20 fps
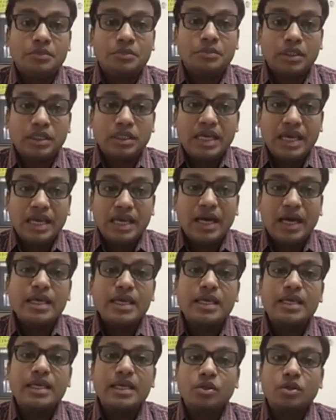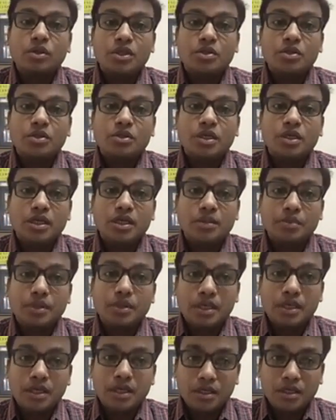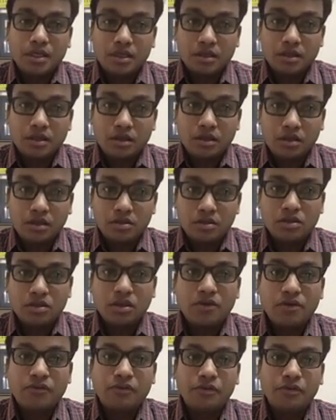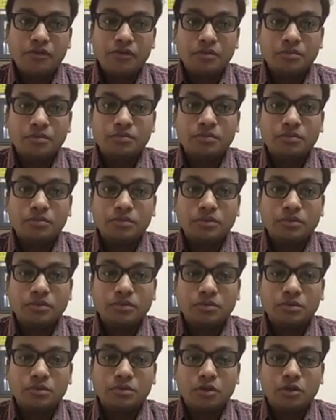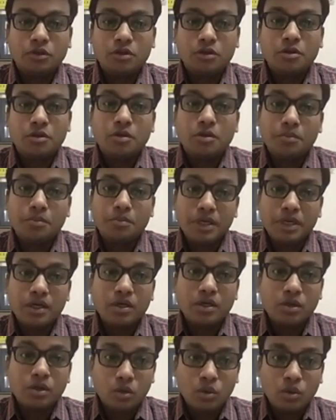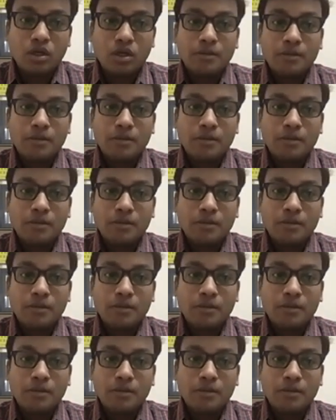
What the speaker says: AI is going to really play lots of or the bigger role